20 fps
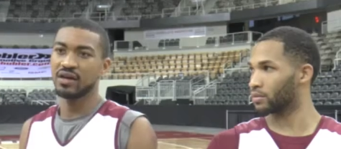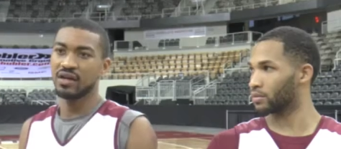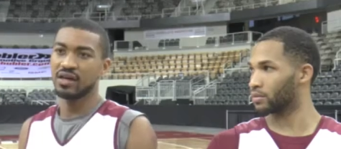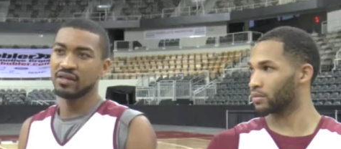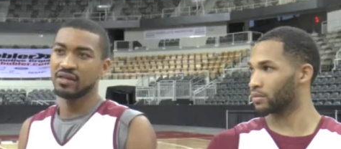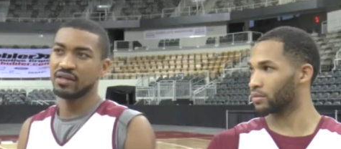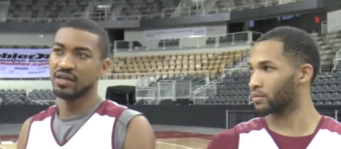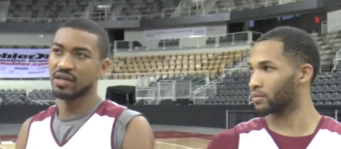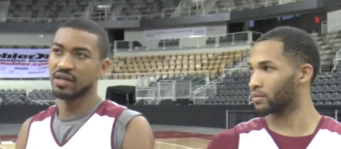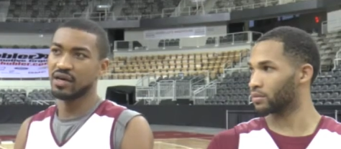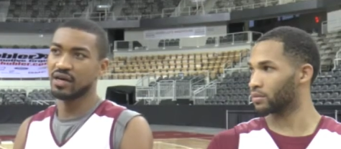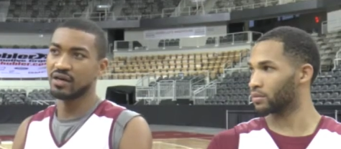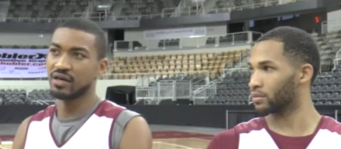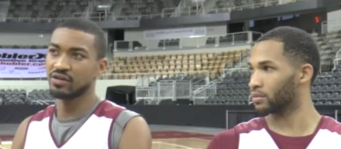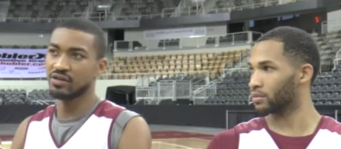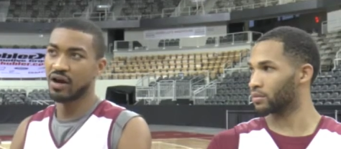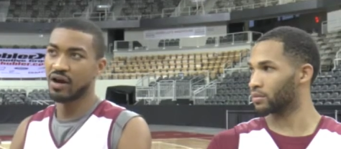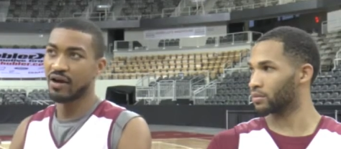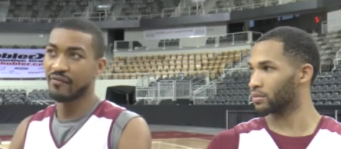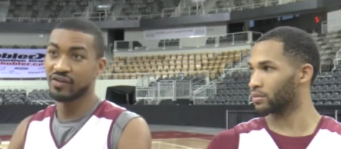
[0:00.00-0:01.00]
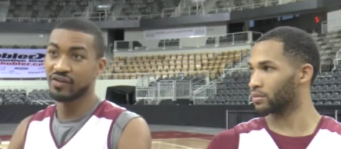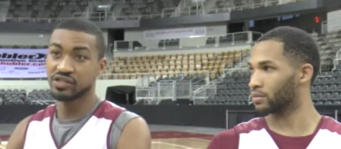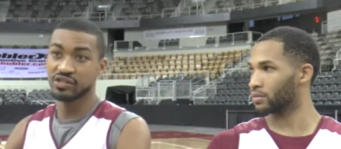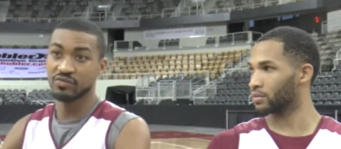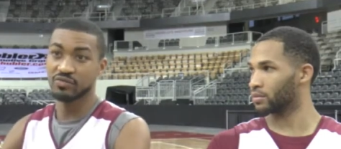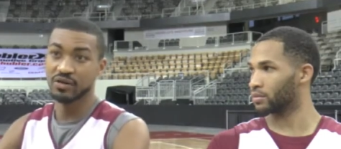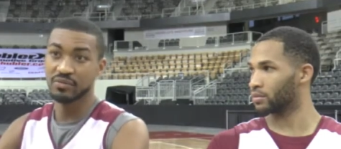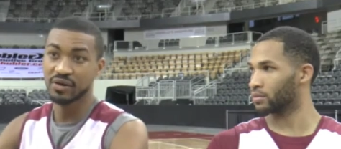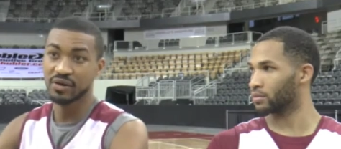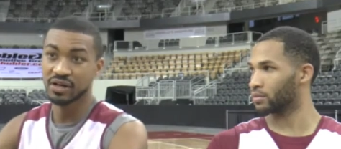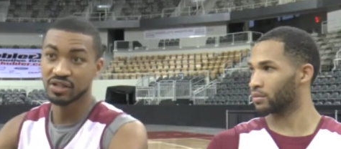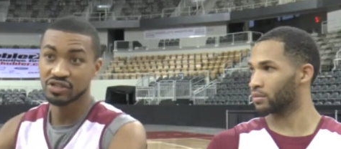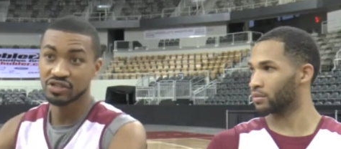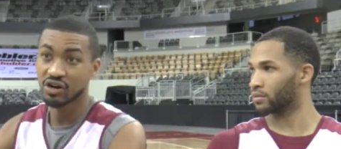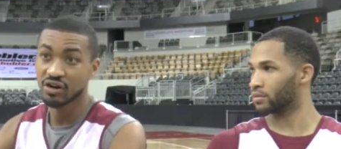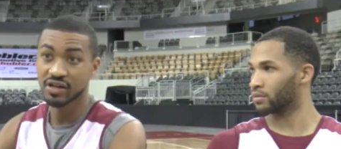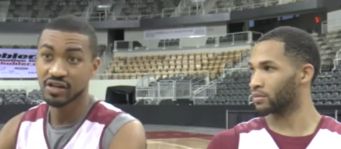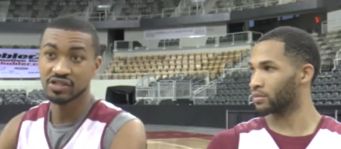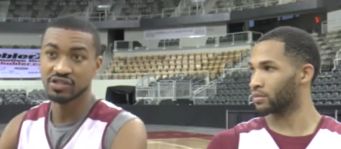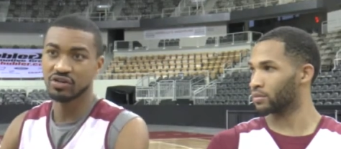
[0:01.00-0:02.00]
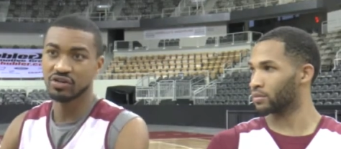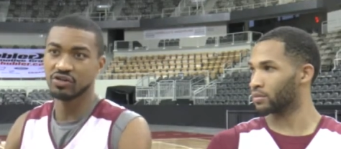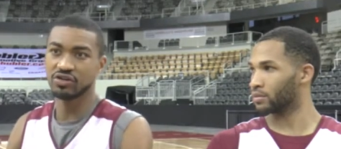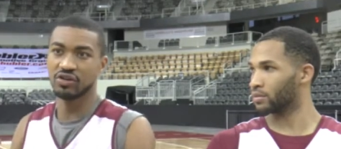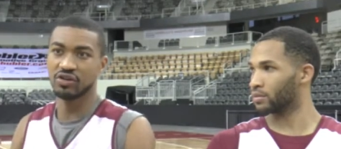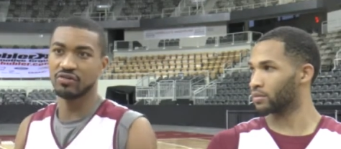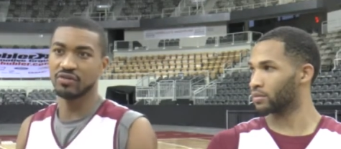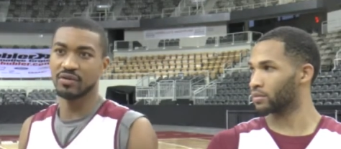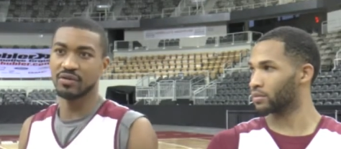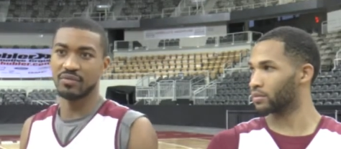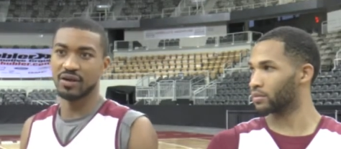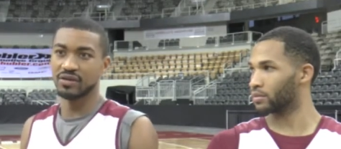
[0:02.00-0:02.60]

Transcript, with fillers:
Speaker 1: then, uh, you know, I eventually want to be an attorney. So, you know, get my